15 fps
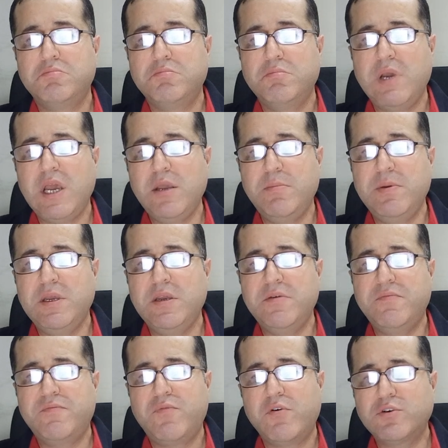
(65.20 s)
Maybe
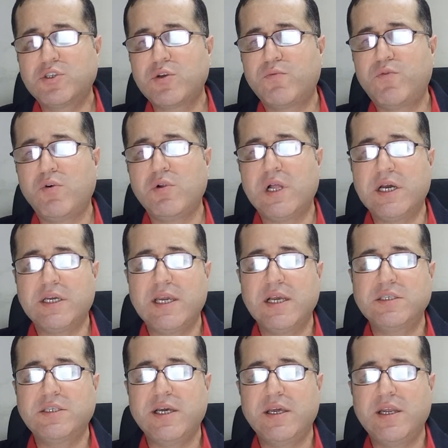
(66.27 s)
first of all, I
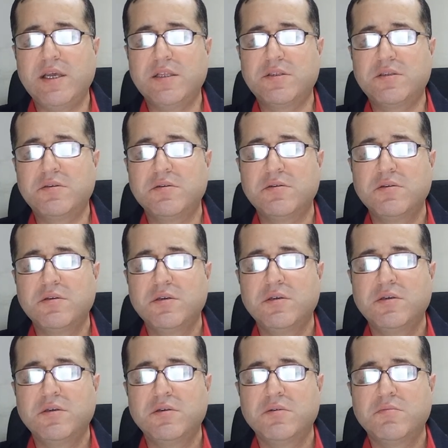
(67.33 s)
can say that
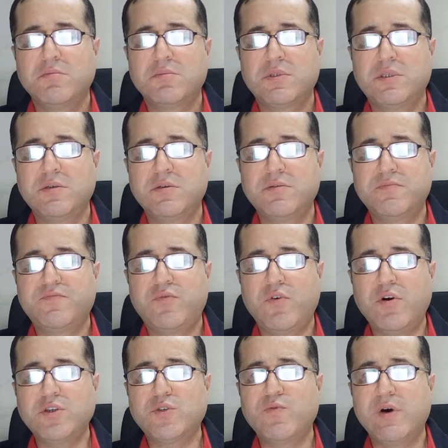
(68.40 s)
the
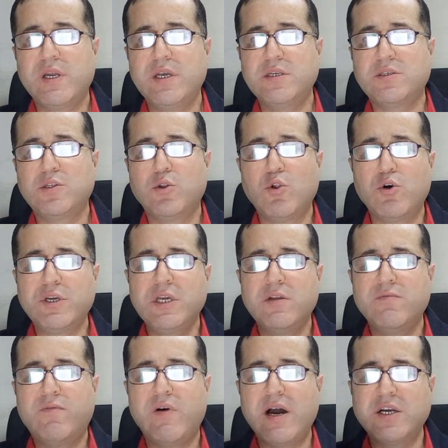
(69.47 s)
first one is
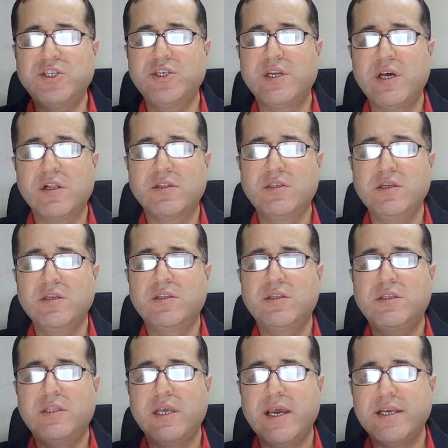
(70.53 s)
login functionality
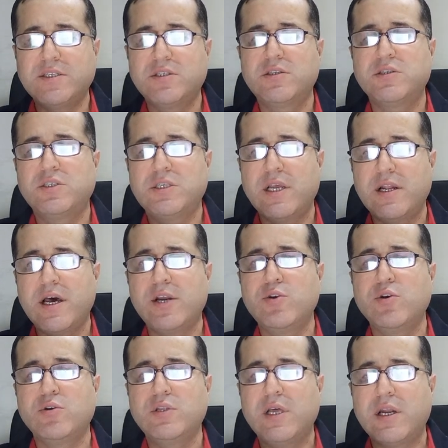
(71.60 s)
test
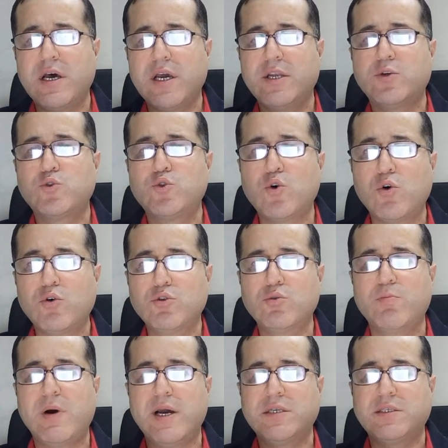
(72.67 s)
scenario that I wrote
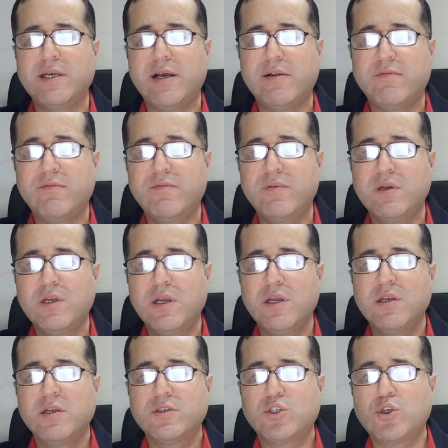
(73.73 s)
myself.
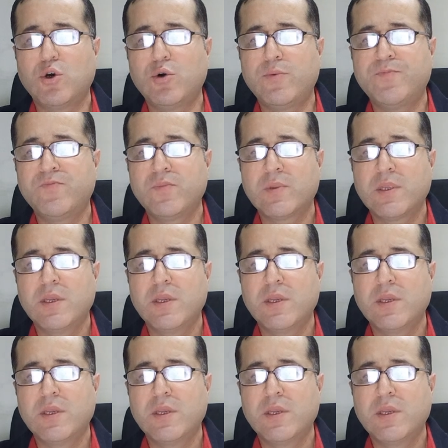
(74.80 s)
So